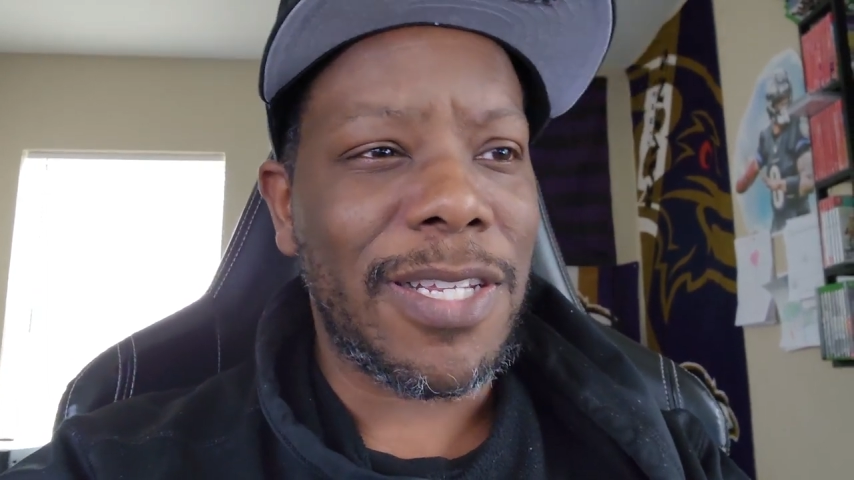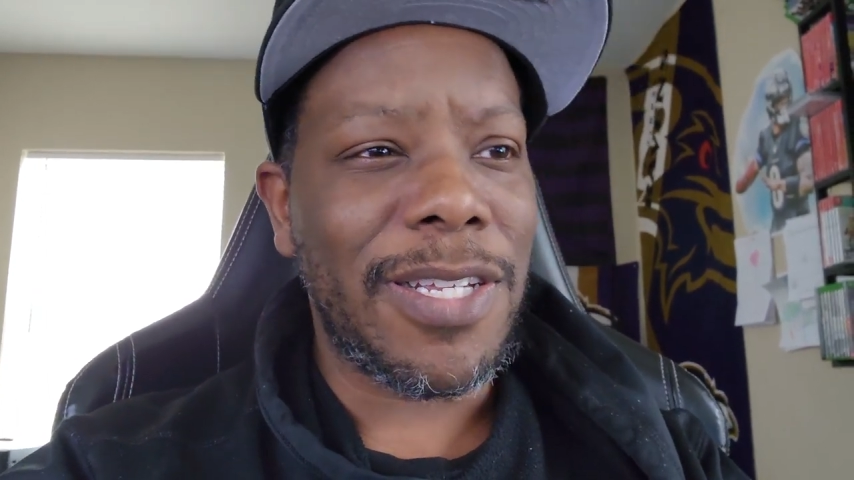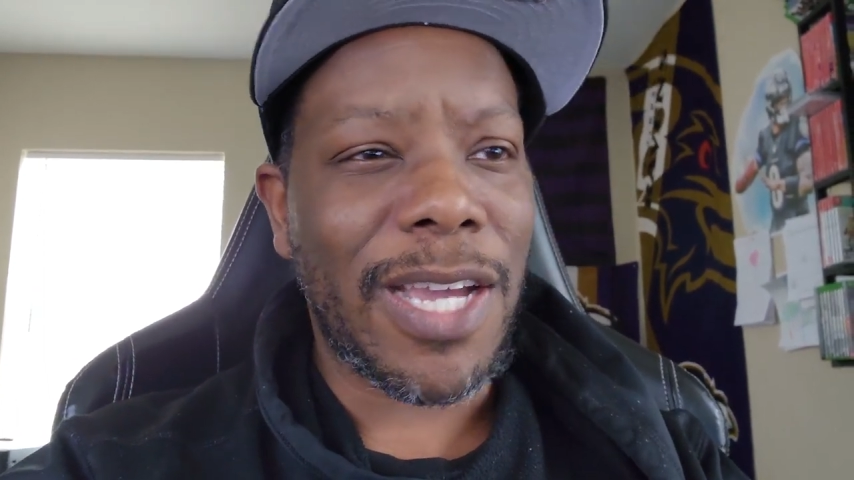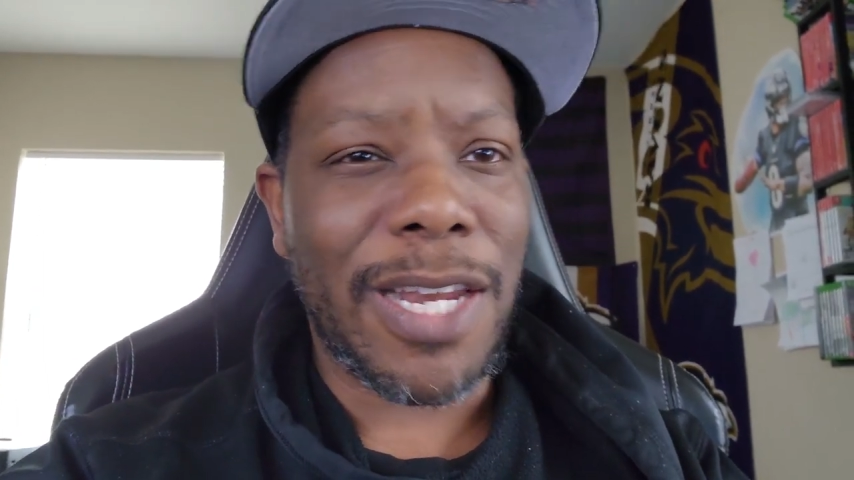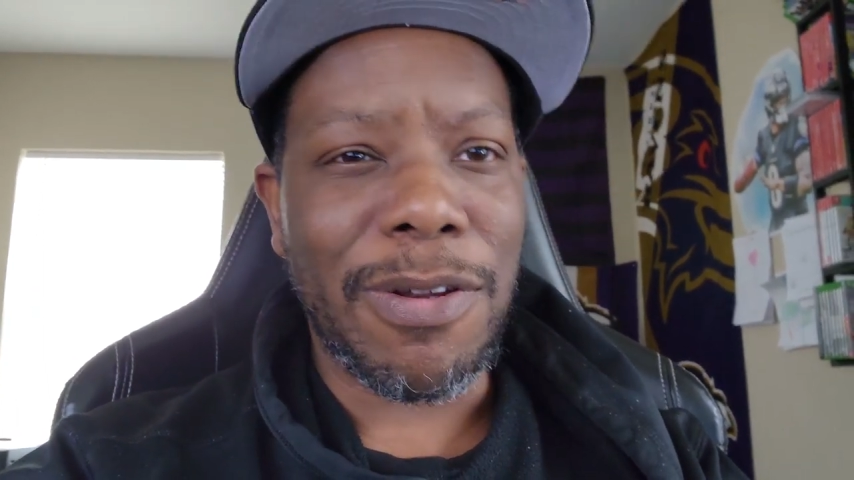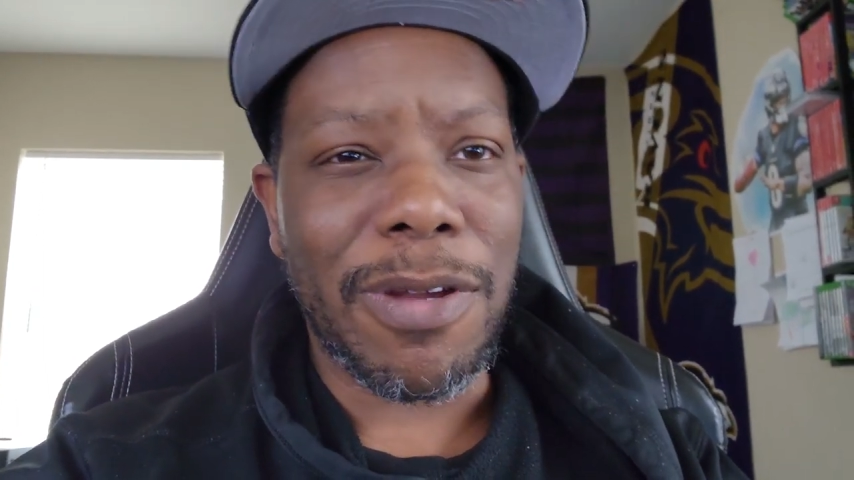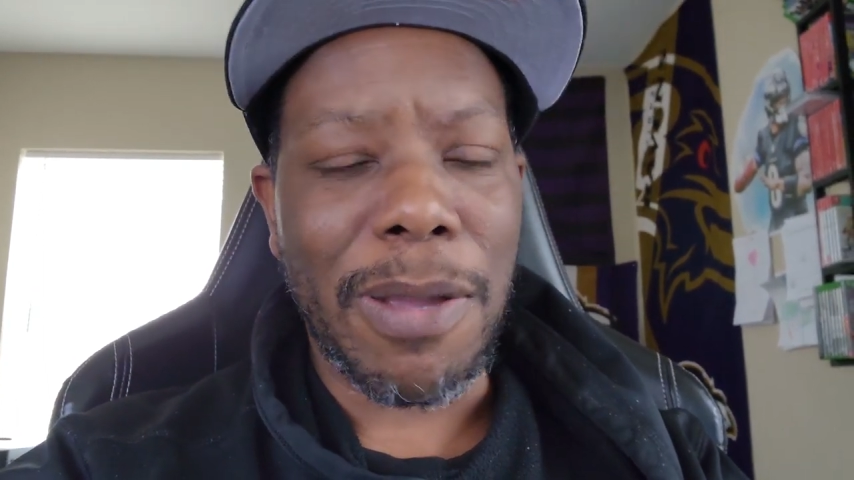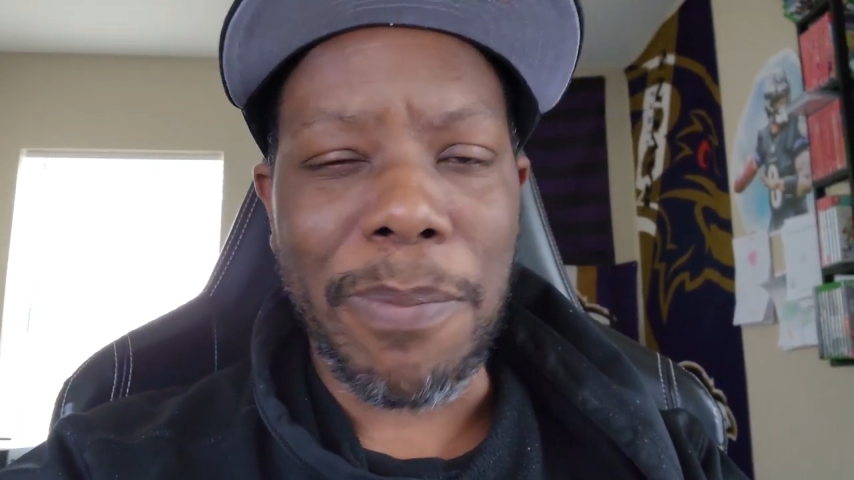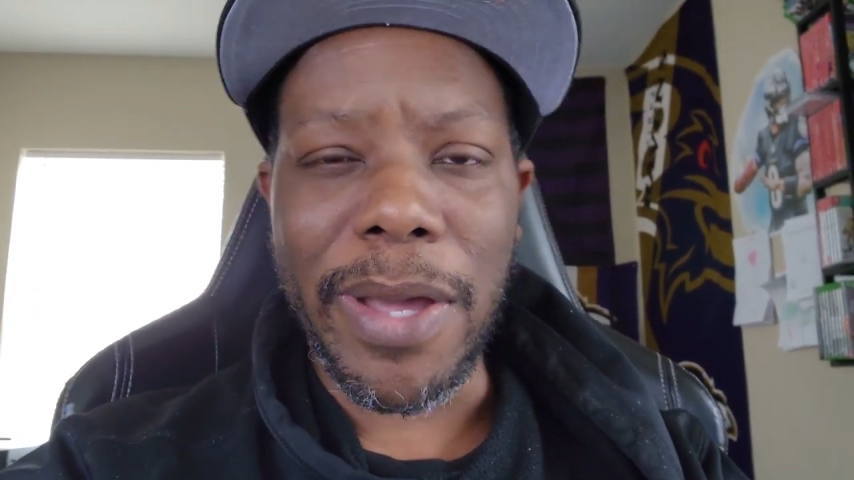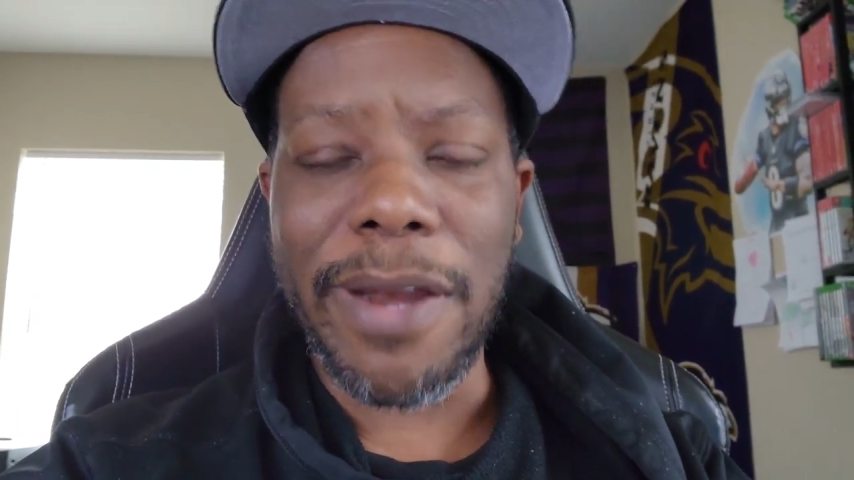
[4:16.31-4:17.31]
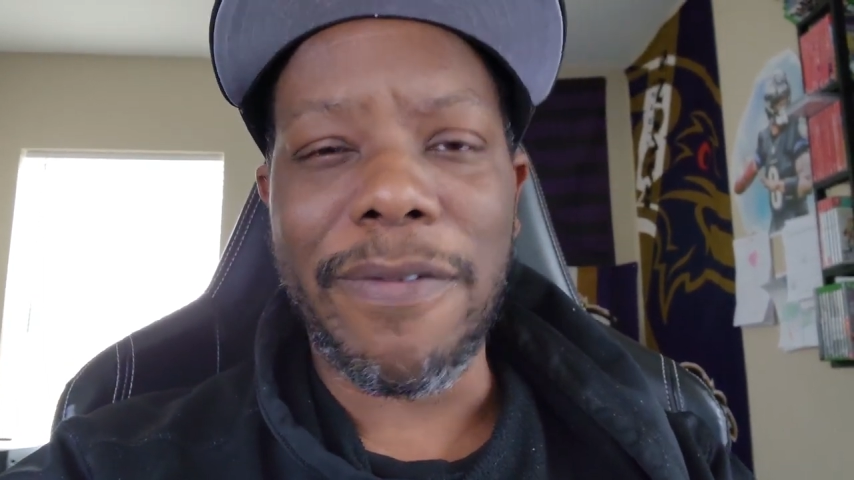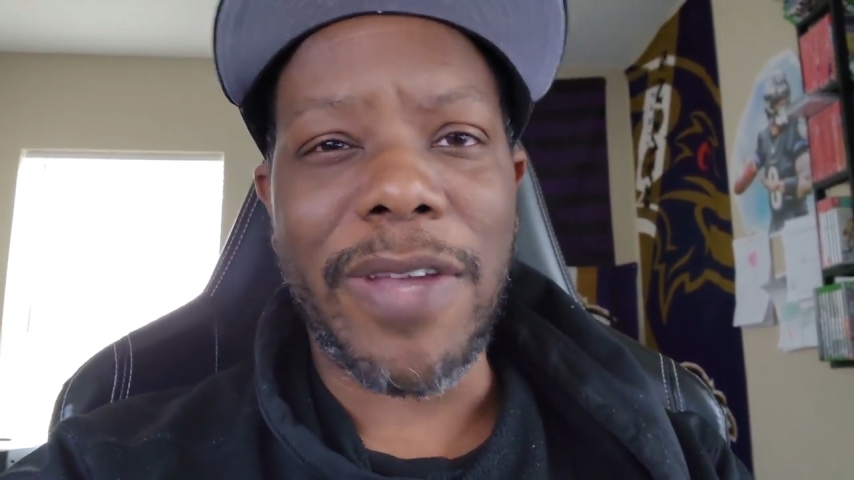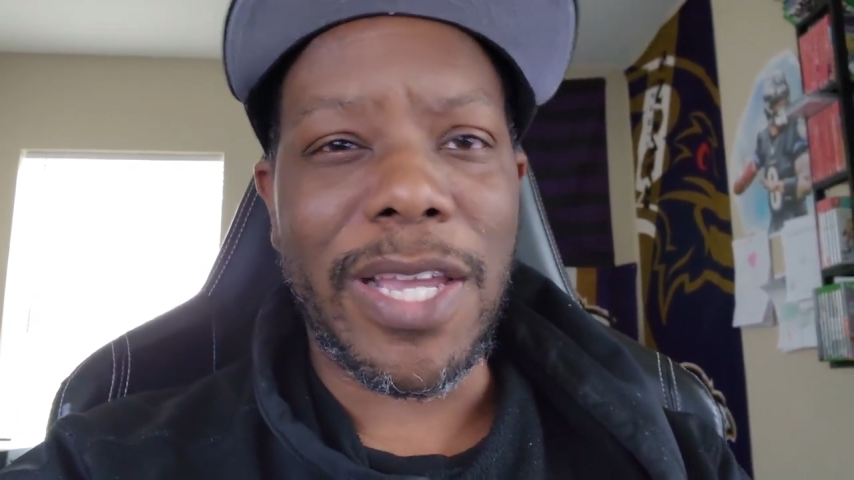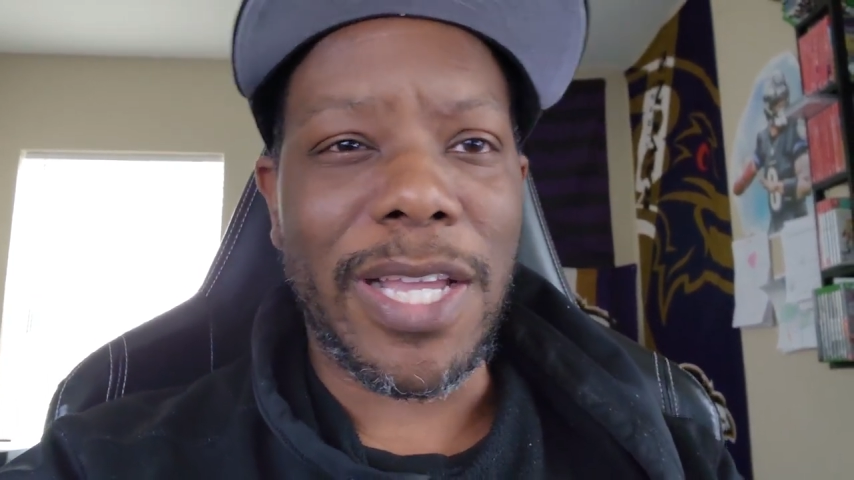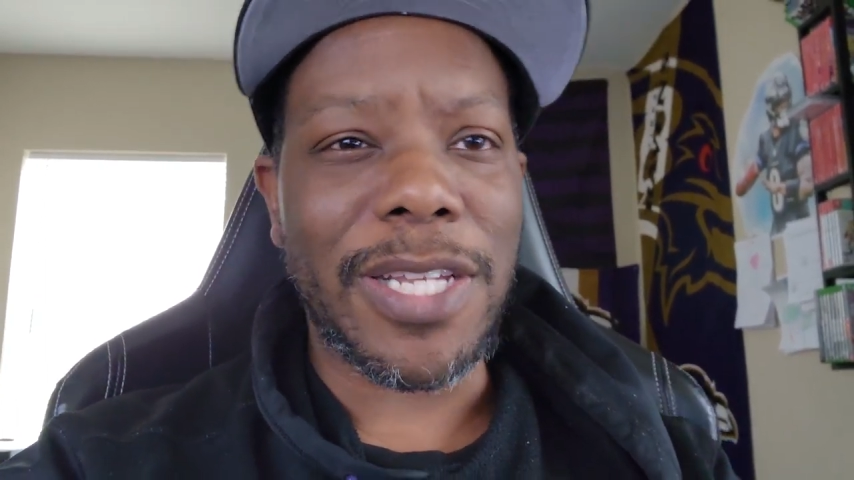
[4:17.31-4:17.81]
and you got to do a
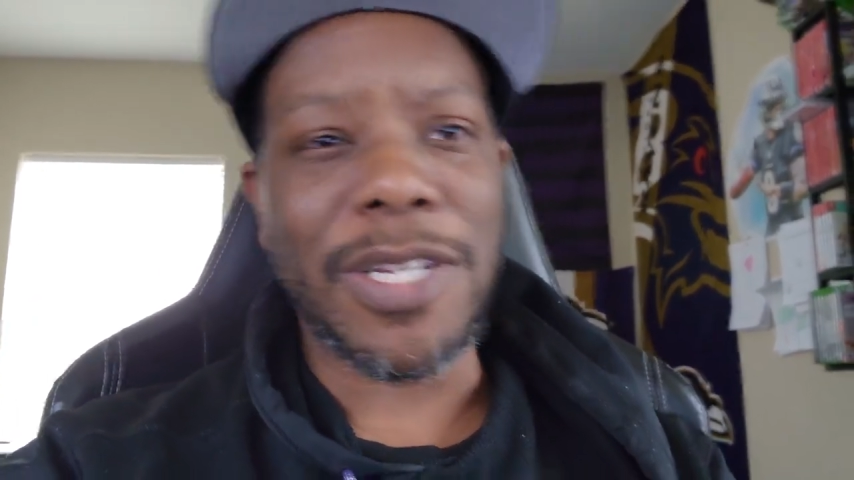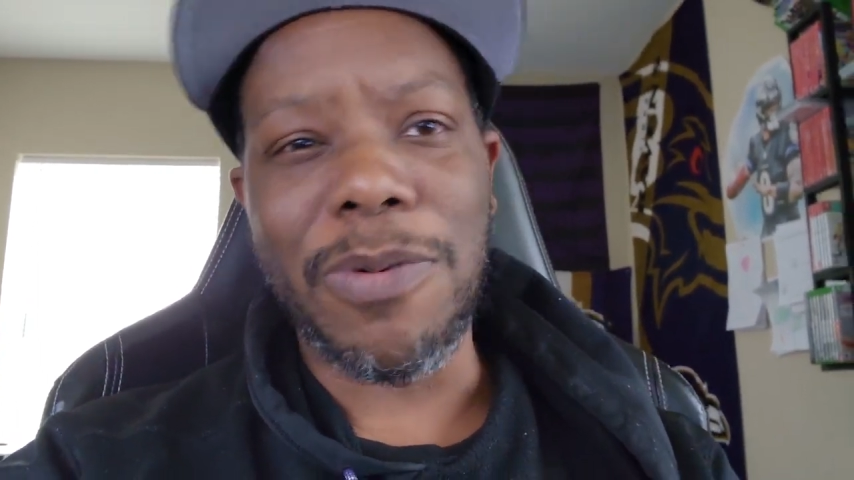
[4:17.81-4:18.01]
competitive edge,